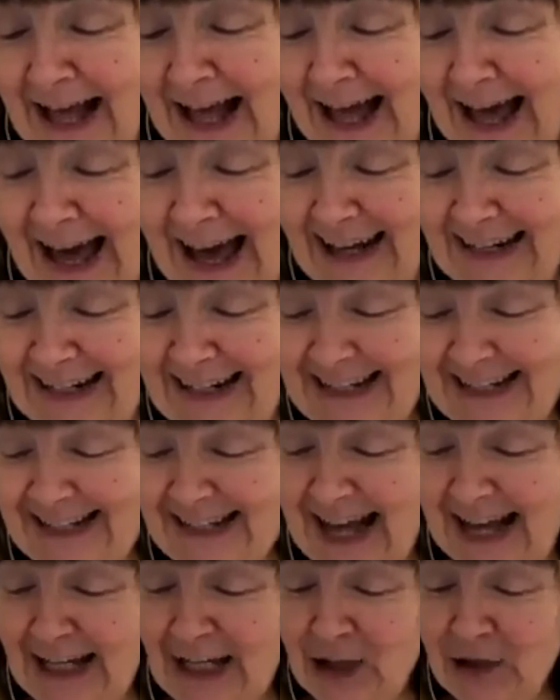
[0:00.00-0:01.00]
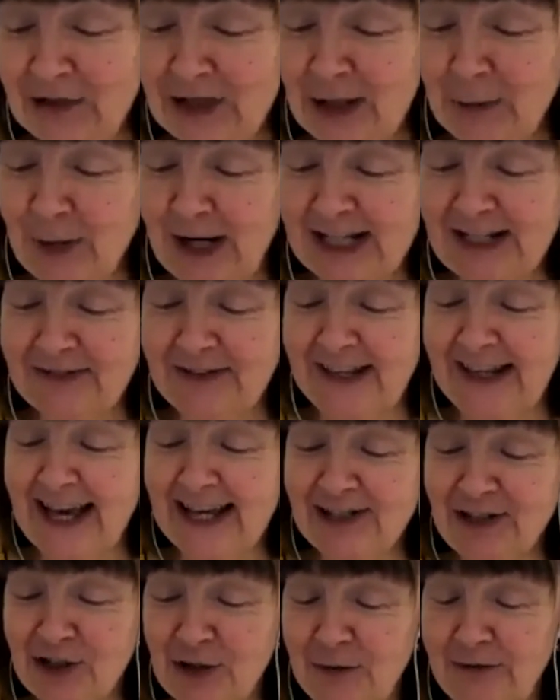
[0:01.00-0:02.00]
Anthony's saying he usually waits for the
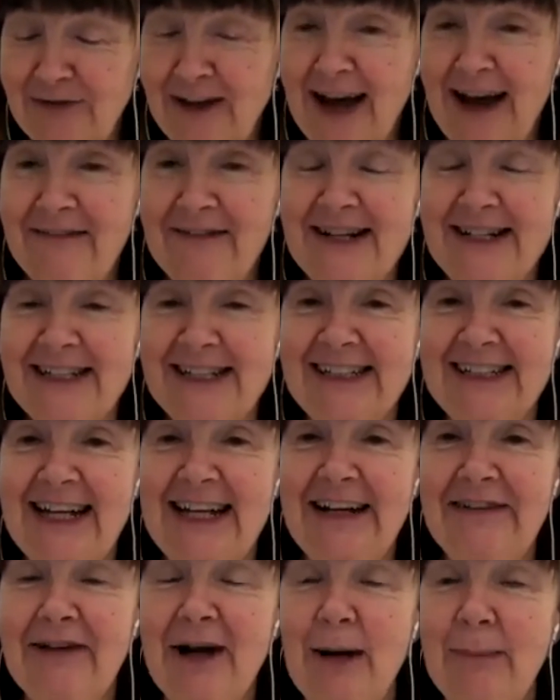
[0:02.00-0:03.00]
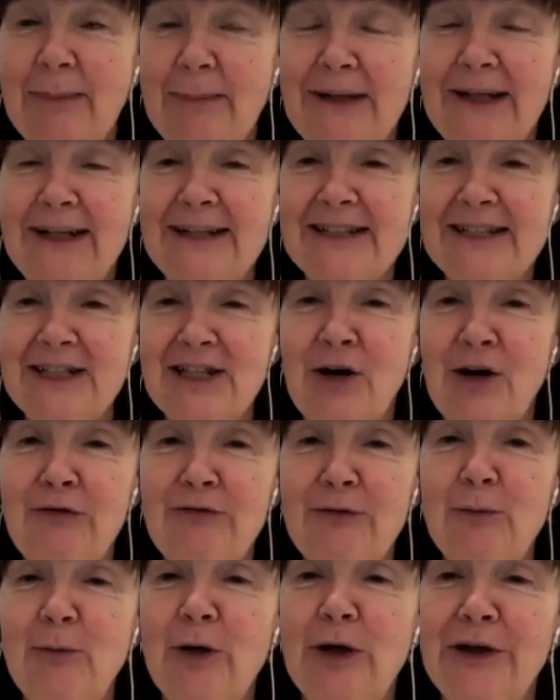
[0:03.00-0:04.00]
SU fairy to clear up, but it doesn't
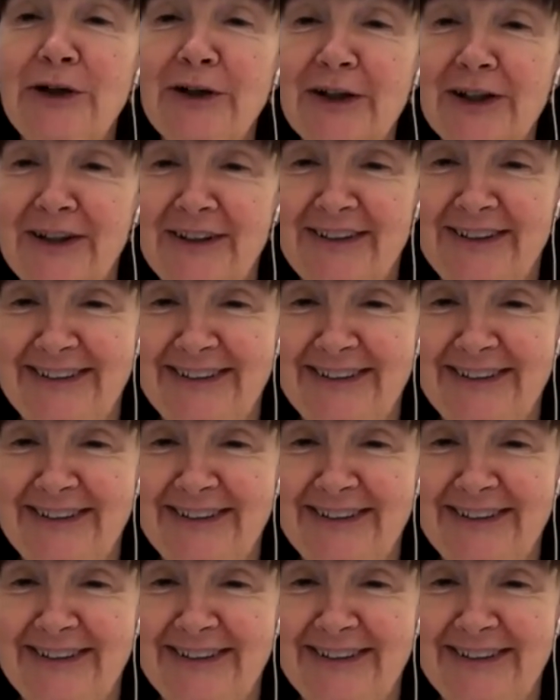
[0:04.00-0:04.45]
often work.